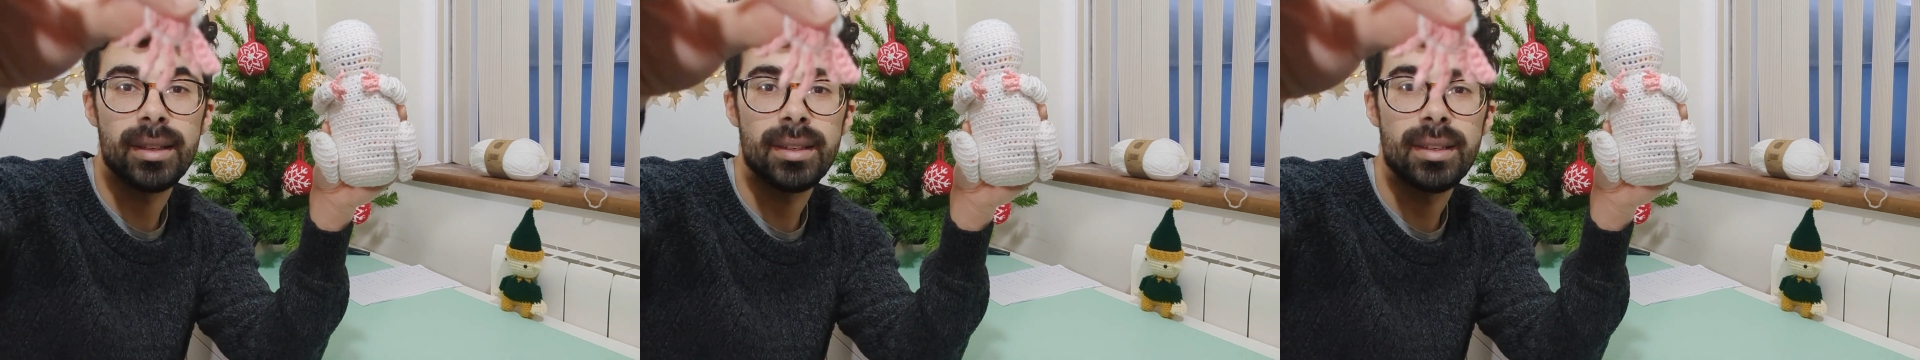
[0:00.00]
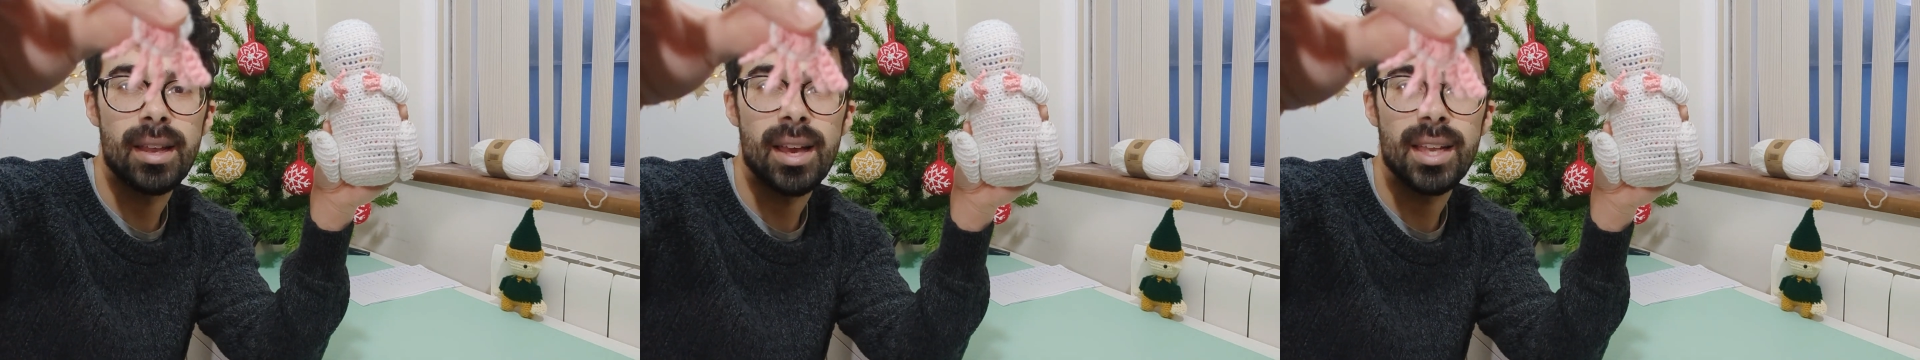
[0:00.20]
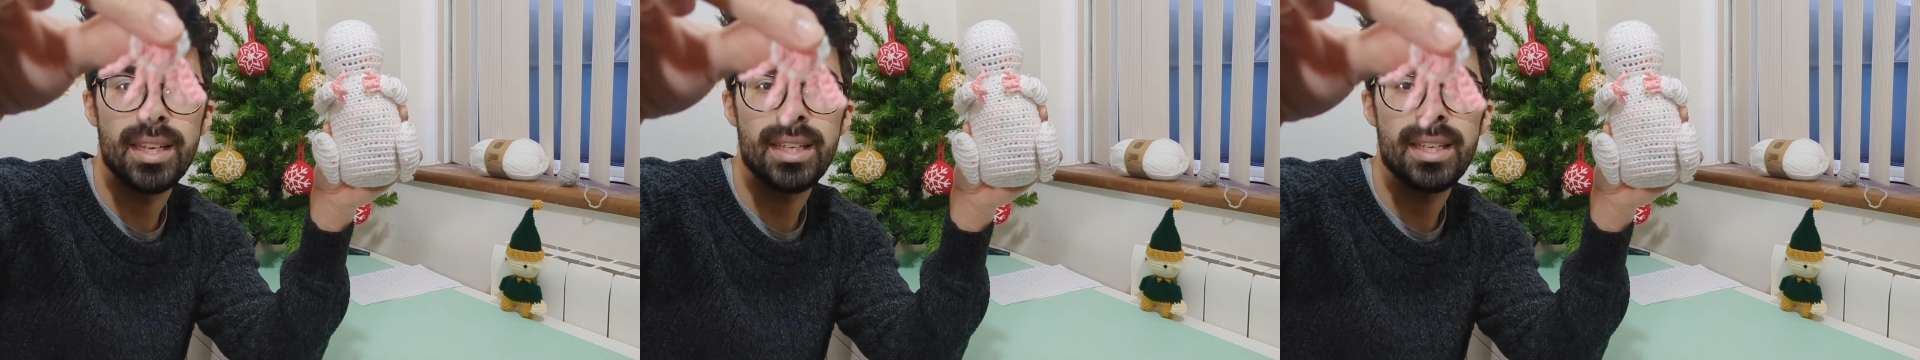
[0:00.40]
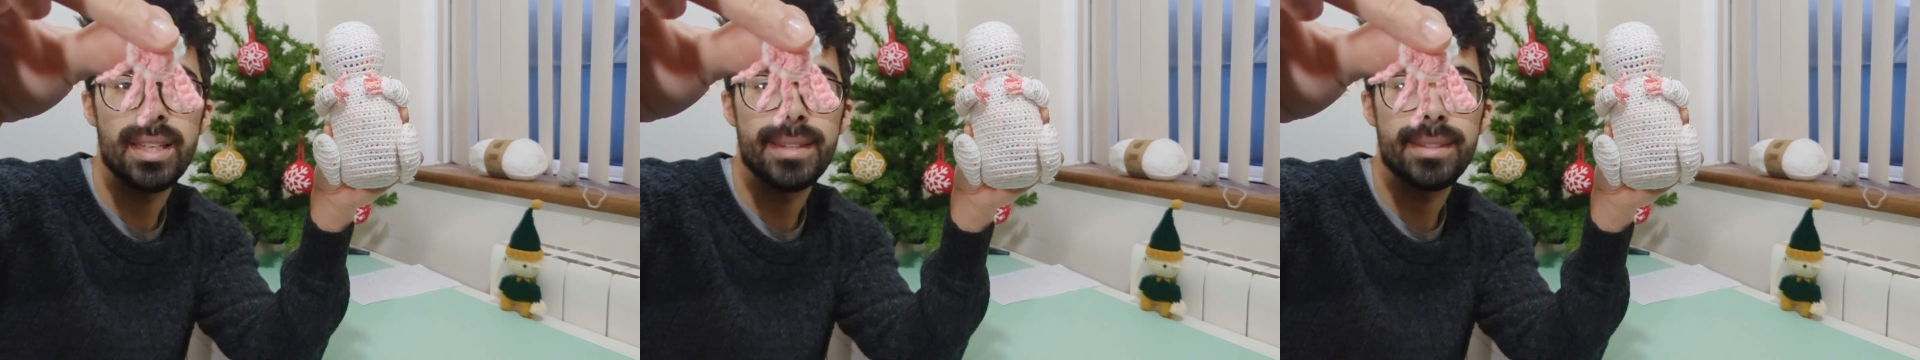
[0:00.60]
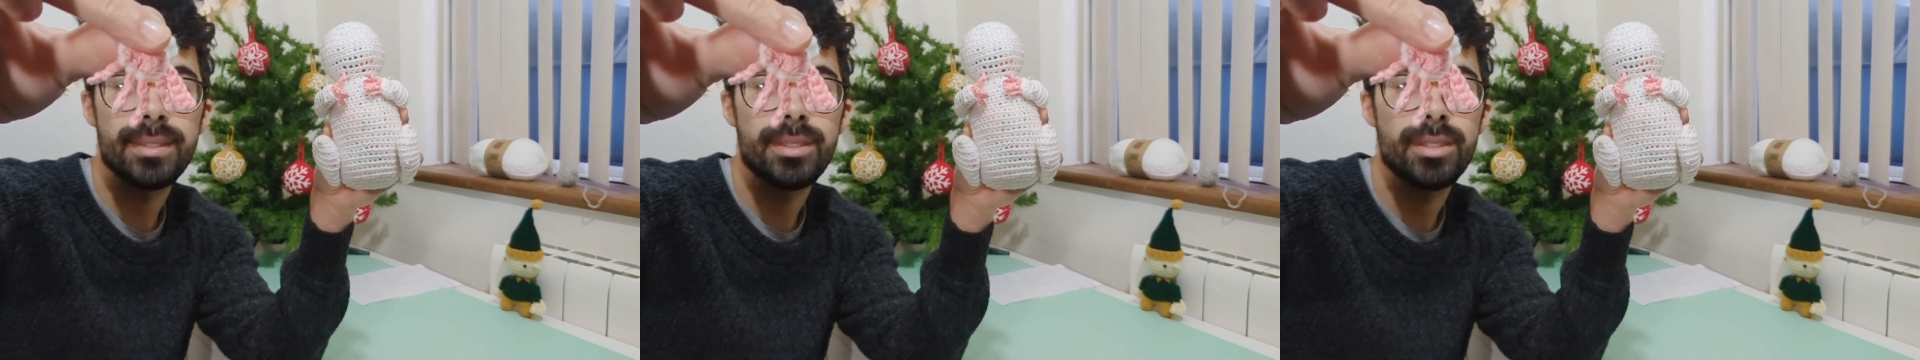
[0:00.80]
gnarly
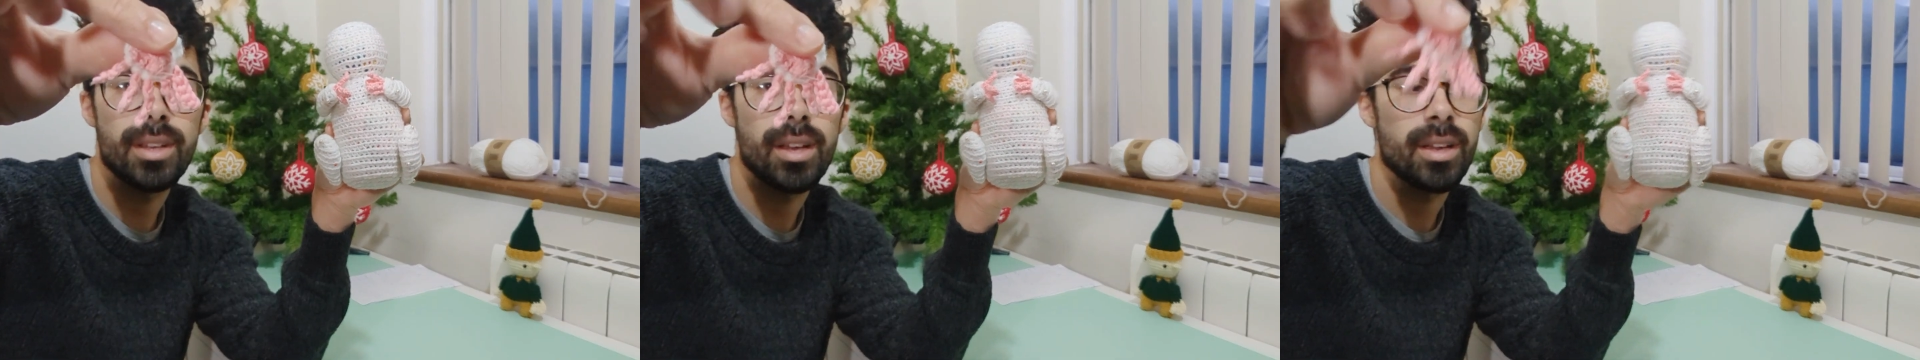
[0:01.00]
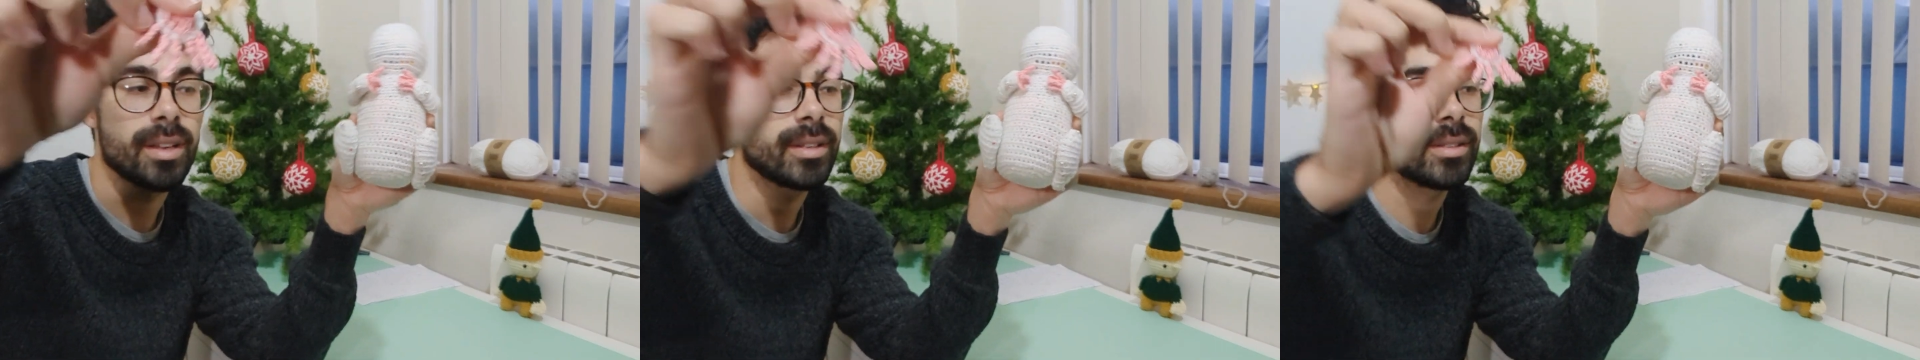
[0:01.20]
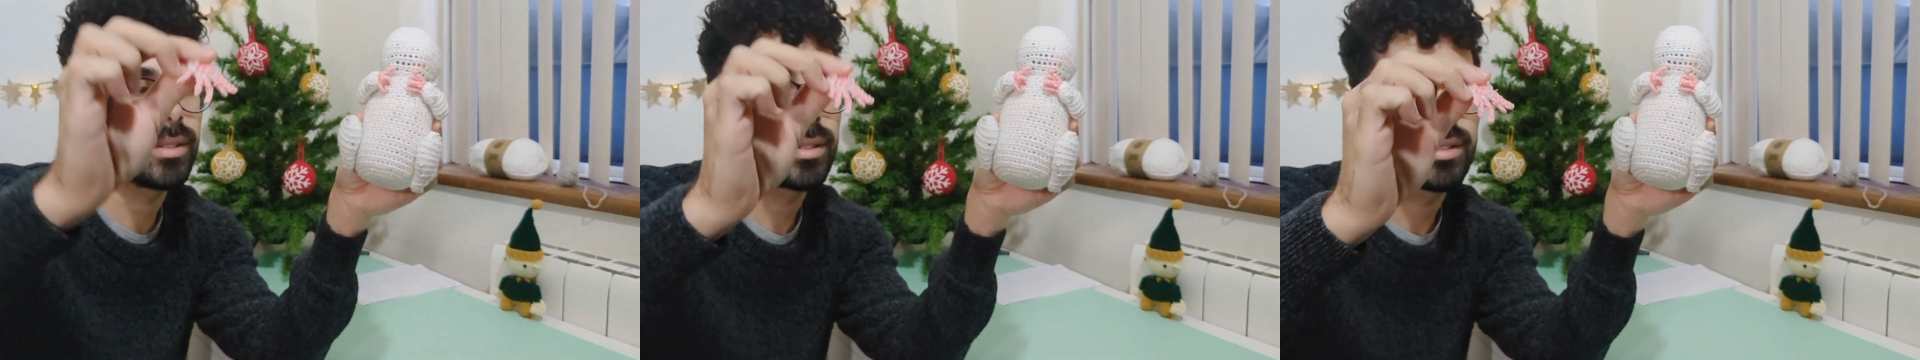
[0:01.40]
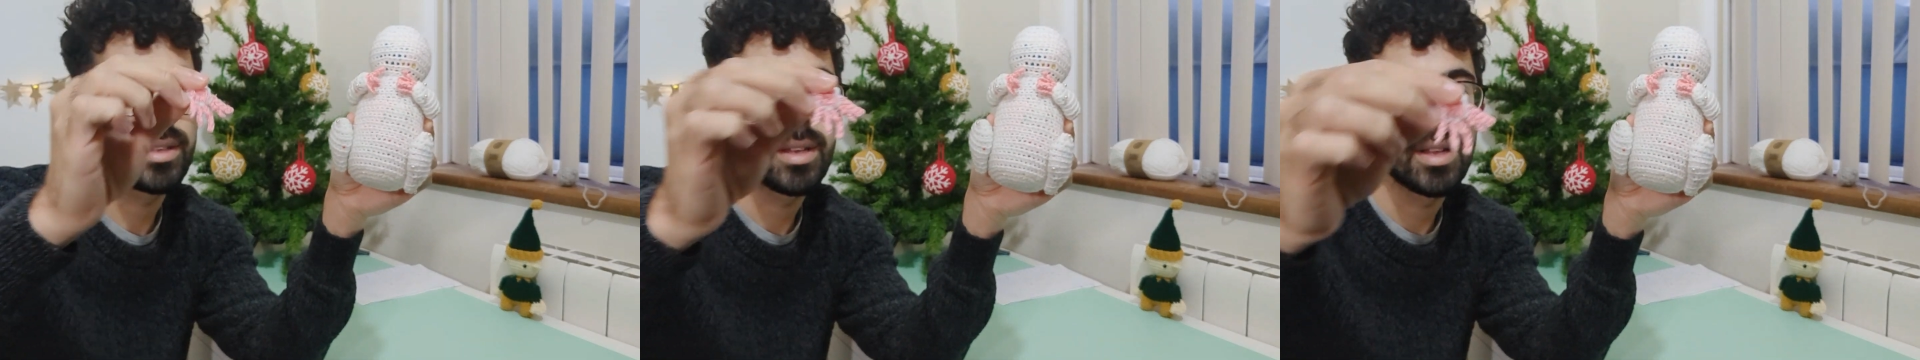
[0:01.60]
little toes.